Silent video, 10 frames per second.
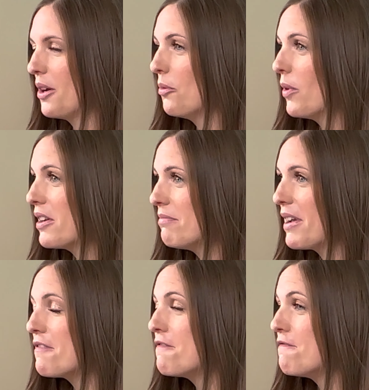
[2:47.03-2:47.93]
One of
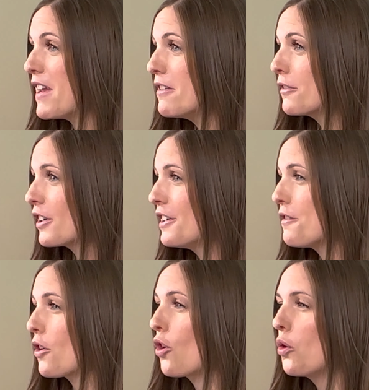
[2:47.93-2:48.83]
my favorite
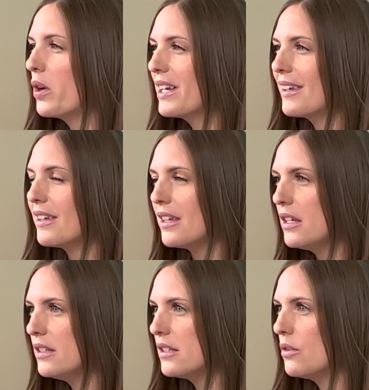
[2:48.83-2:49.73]
quick,
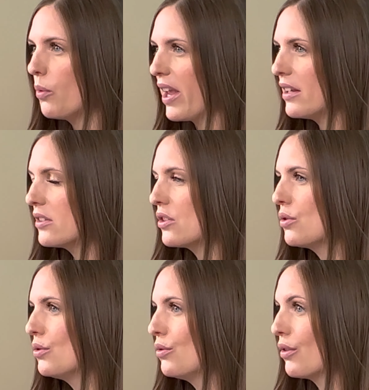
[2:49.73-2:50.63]
easy ways
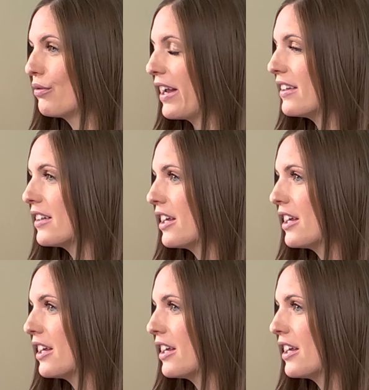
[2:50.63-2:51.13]
to regulate